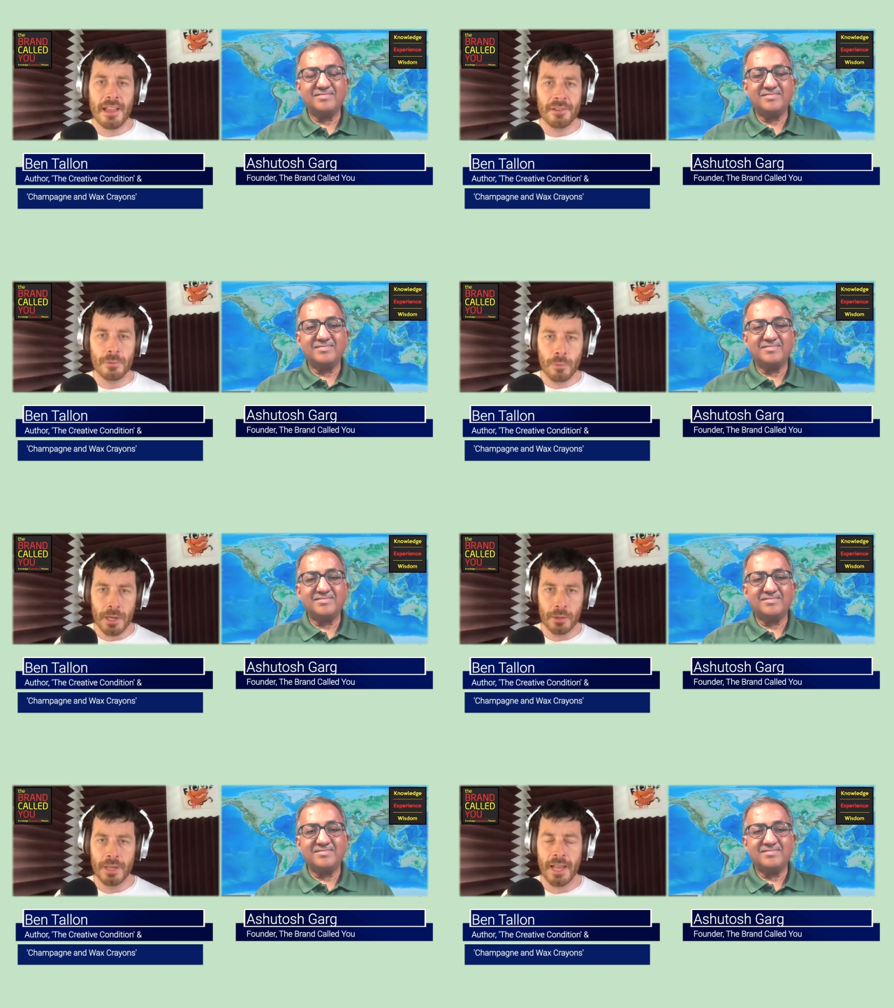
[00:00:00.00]
Speaker 1: There's a
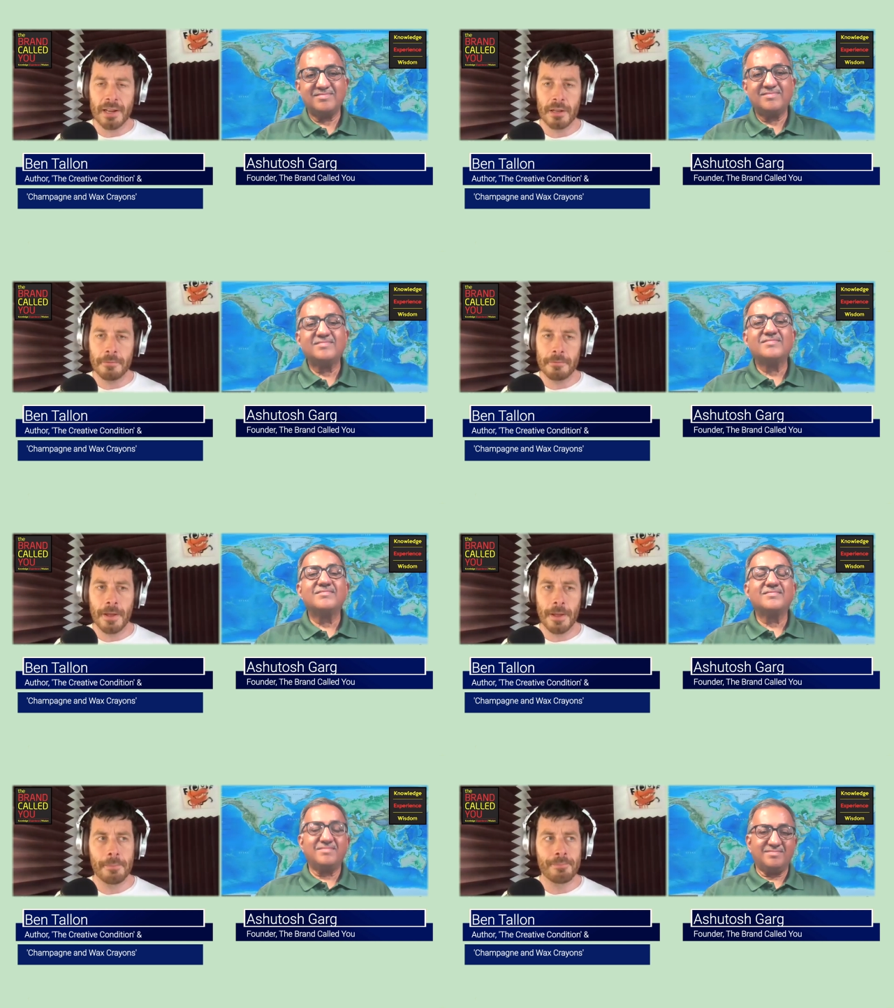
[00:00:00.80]
real kind
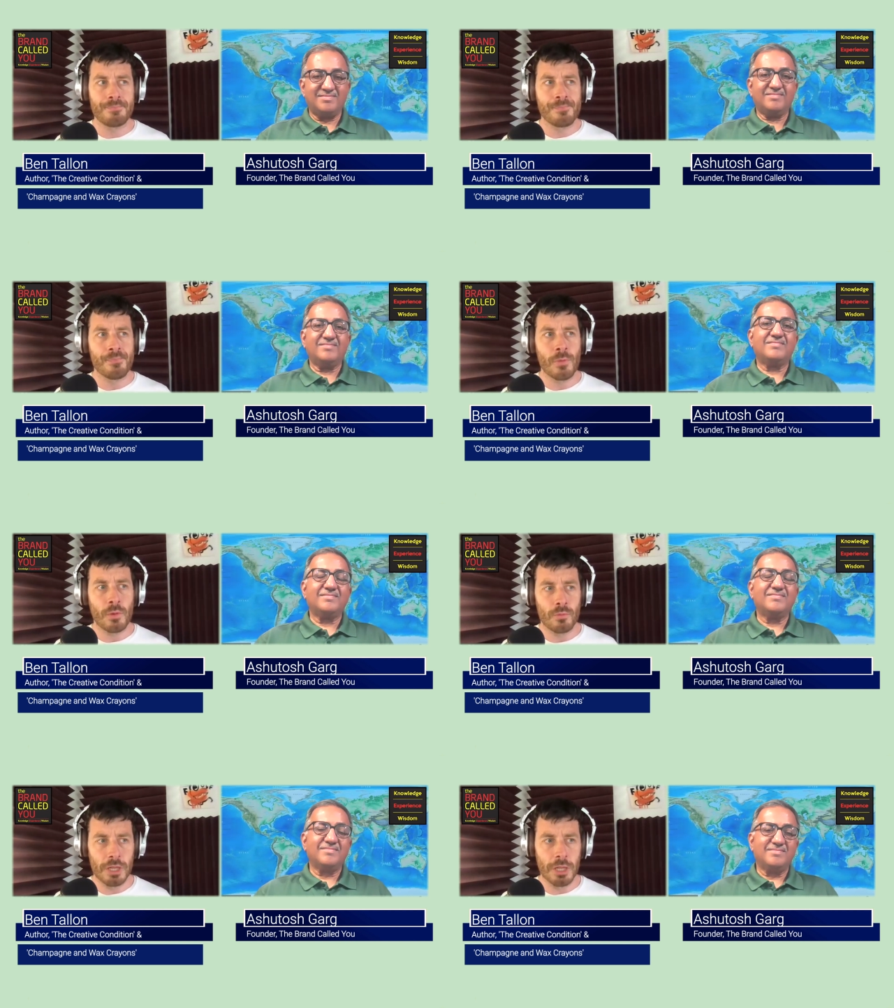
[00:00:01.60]
of
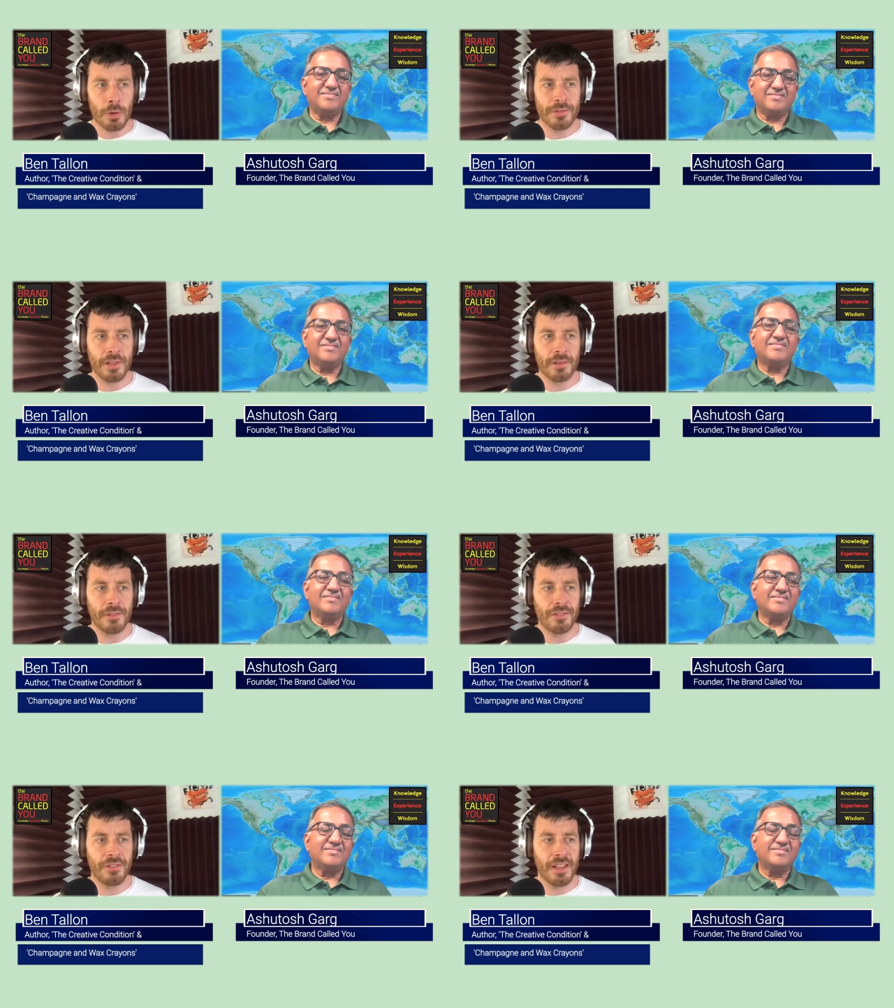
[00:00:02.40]

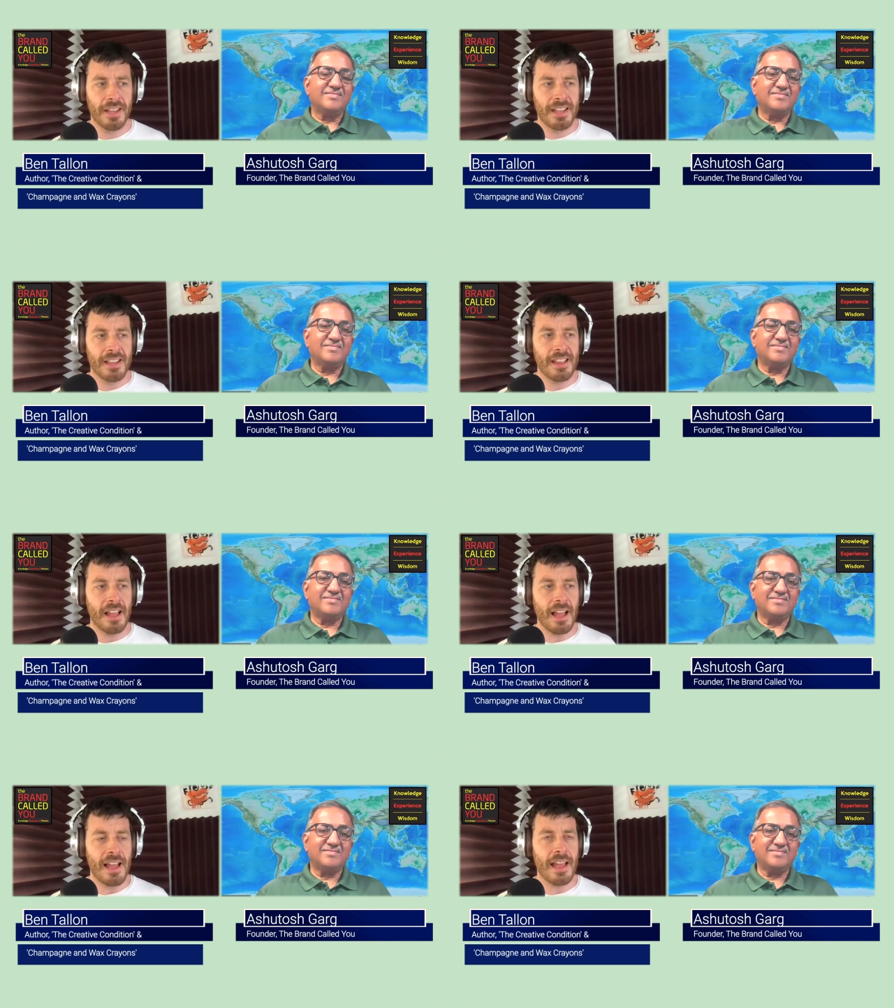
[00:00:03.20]
reluctance
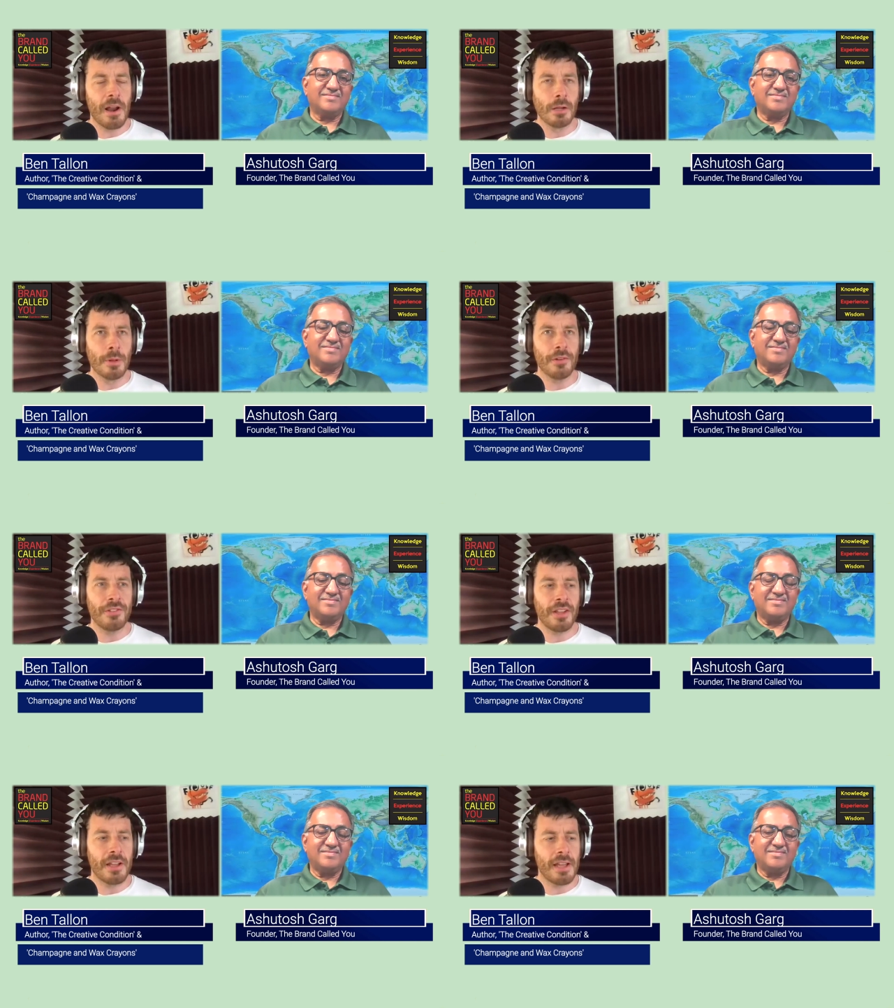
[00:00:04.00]
and
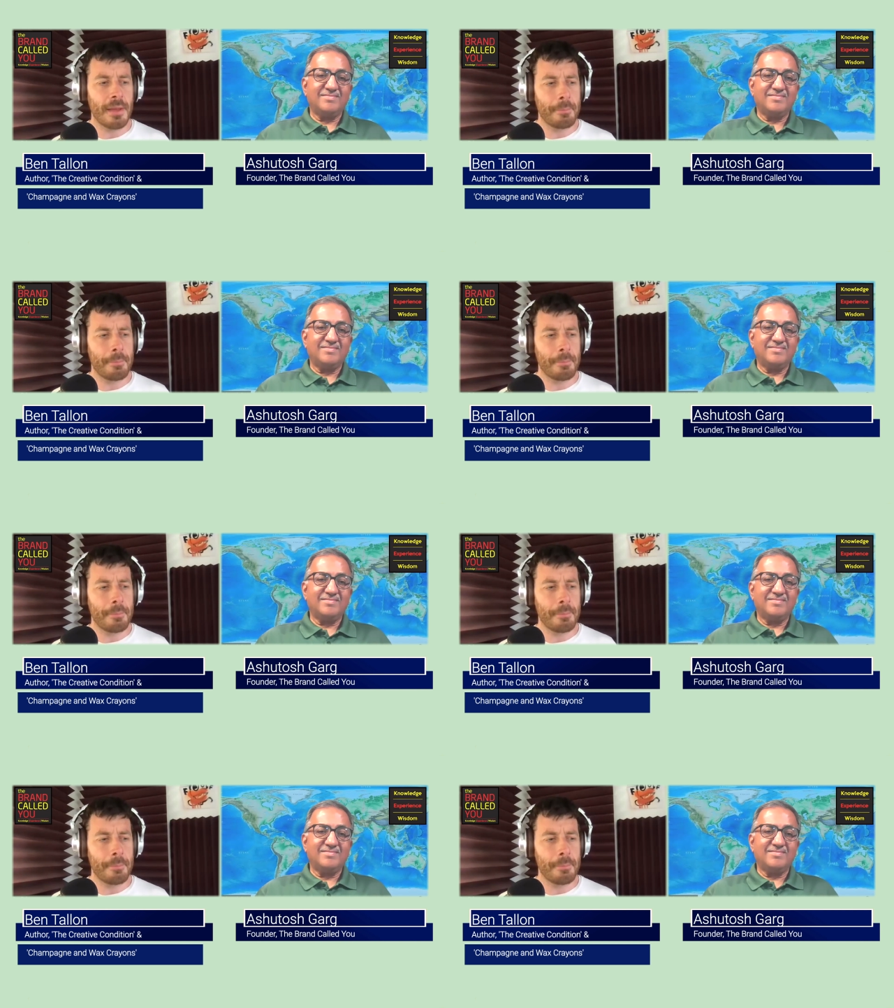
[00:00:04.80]
almost... there's